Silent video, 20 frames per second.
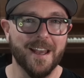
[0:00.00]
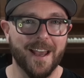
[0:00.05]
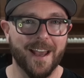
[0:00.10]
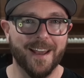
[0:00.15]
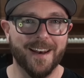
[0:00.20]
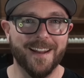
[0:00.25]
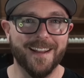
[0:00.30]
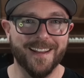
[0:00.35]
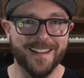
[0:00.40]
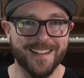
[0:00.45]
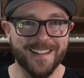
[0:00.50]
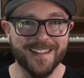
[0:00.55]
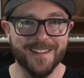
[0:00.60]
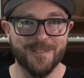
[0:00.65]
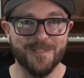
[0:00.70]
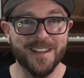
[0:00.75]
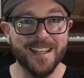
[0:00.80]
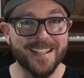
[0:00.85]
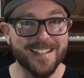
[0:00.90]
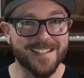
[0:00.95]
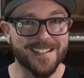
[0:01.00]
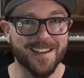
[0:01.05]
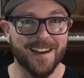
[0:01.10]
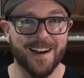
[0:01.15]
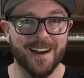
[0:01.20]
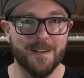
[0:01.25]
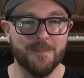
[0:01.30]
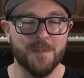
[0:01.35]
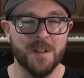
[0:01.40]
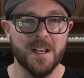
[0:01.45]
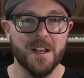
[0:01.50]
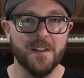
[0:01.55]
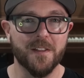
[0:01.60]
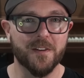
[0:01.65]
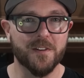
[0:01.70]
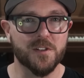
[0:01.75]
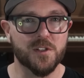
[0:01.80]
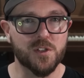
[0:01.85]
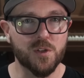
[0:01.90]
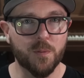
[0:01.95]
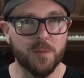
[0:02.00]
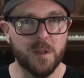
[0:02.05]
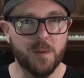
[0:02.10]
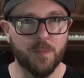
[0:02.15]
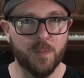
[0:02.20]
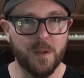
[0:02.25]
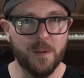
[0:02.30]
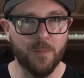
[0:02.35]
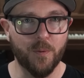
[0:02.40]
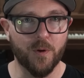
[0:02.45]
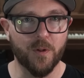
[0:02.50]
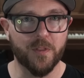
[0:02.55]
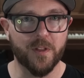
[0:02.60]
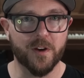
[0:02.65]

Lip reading: And in the meantime, there are so many people